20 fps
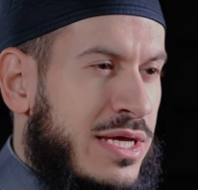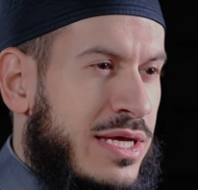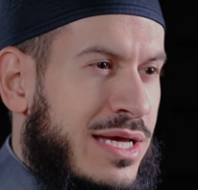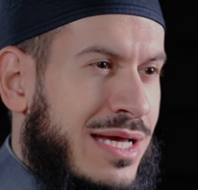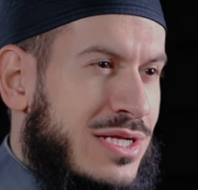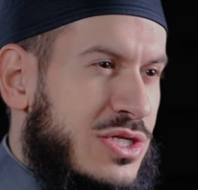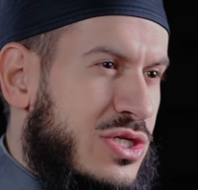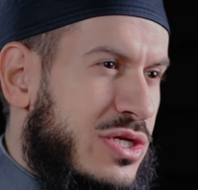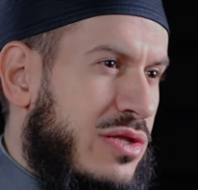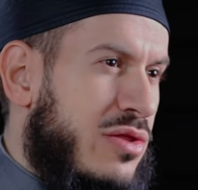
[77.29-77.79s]

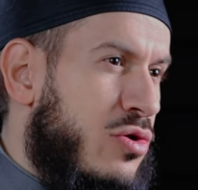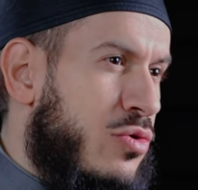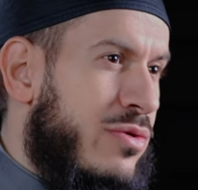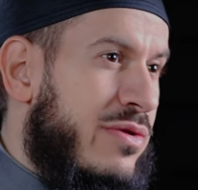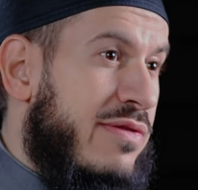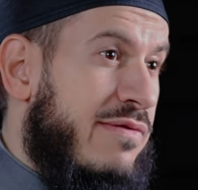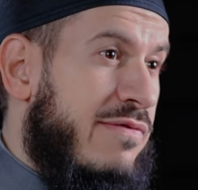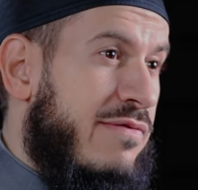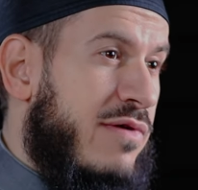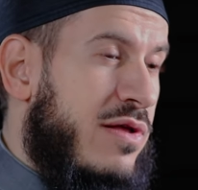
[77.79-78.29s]
And she lowered
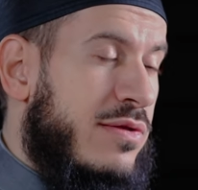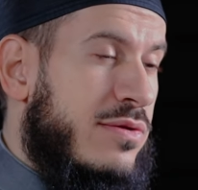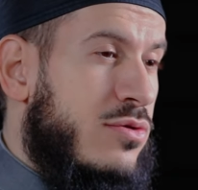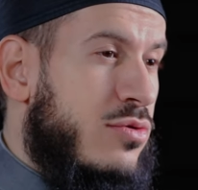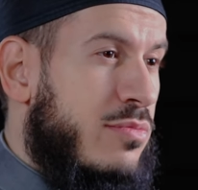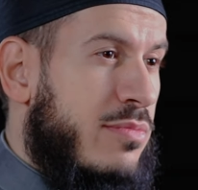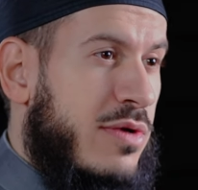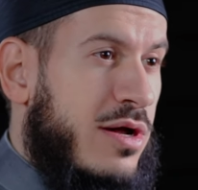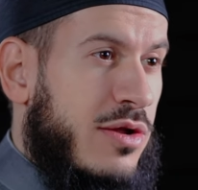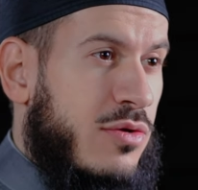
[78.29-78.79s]
the
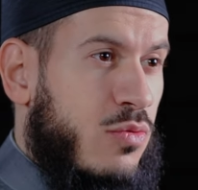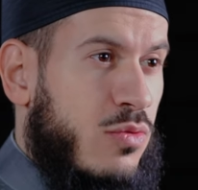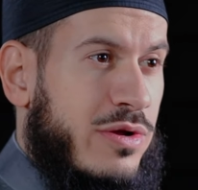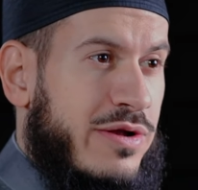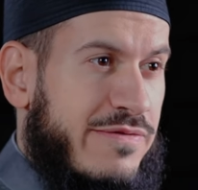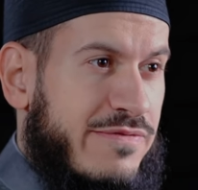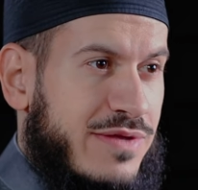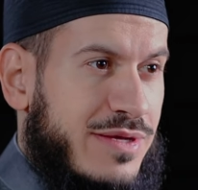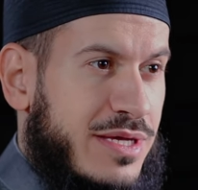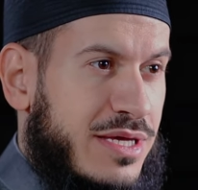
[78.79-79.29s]
volume on one
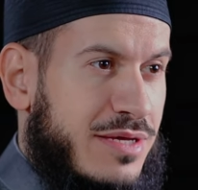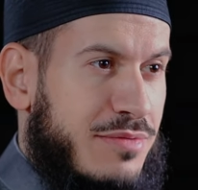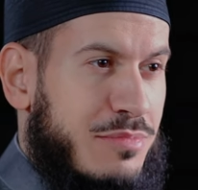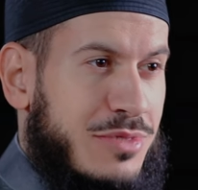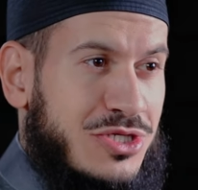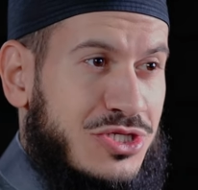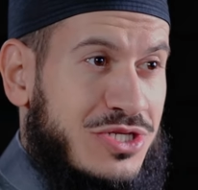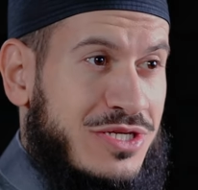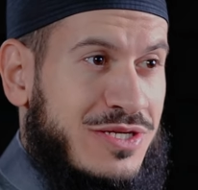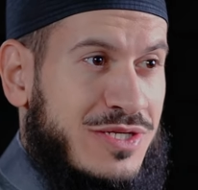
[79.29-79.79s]
of the
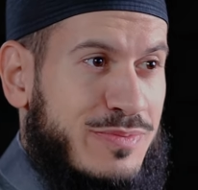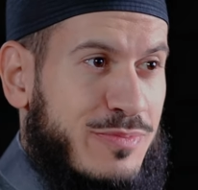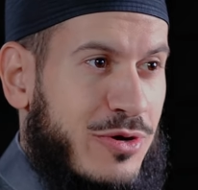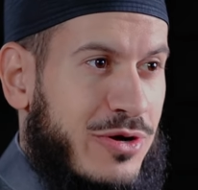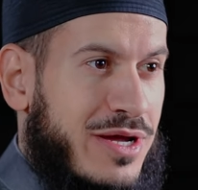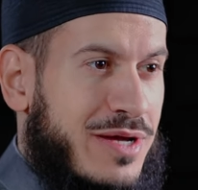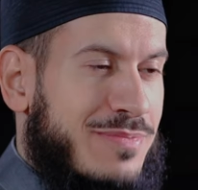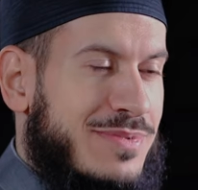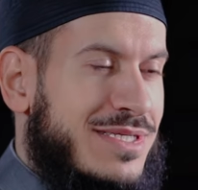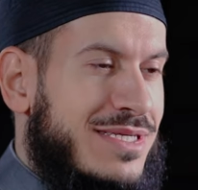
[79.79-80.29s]
machines
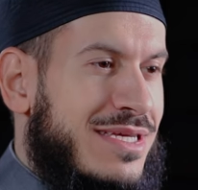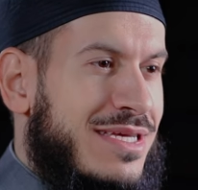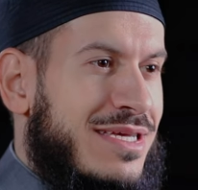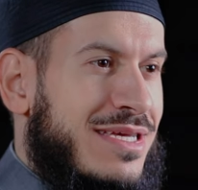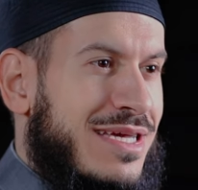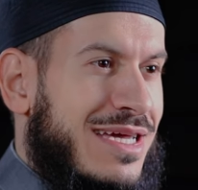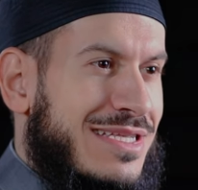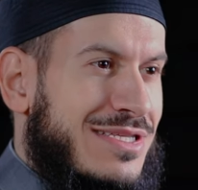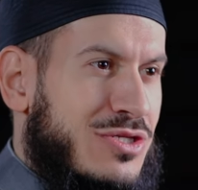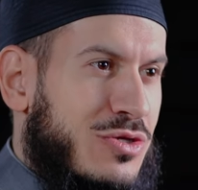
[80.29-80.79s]
perhaps,
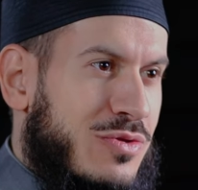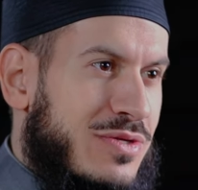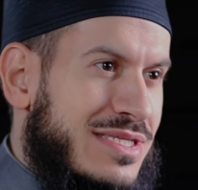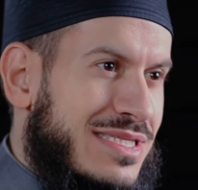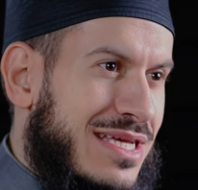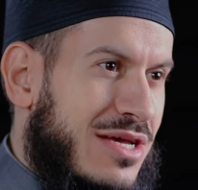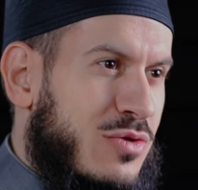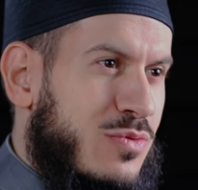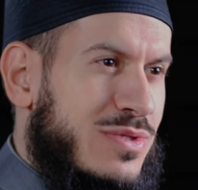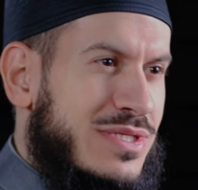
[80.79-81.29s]
and so the
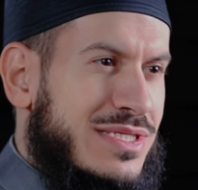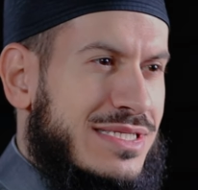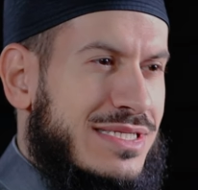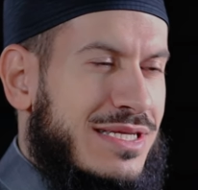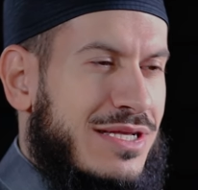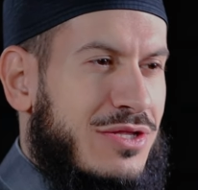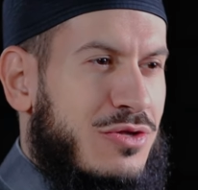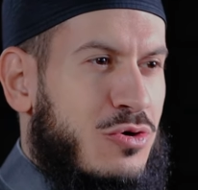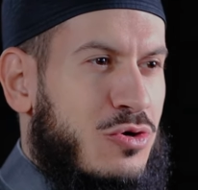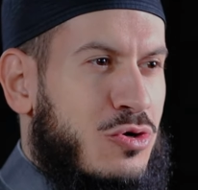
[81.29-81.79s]
sound was
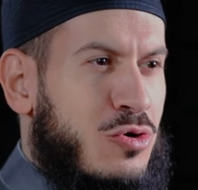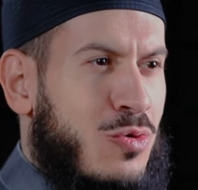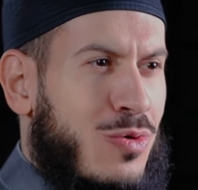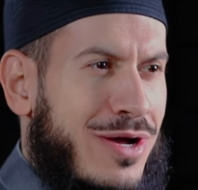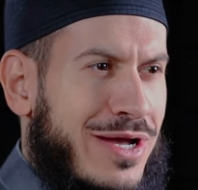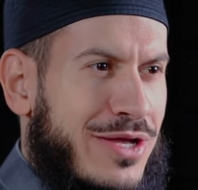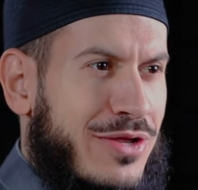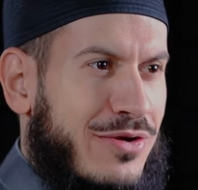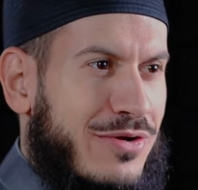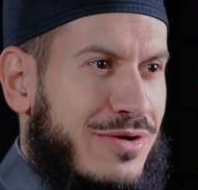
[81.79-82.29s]
a little
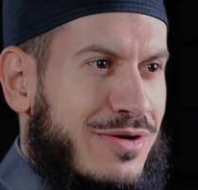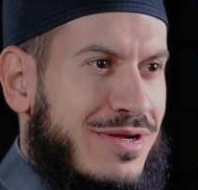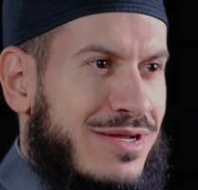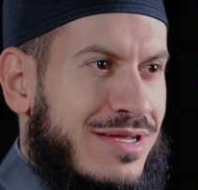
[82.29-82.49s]
quieter.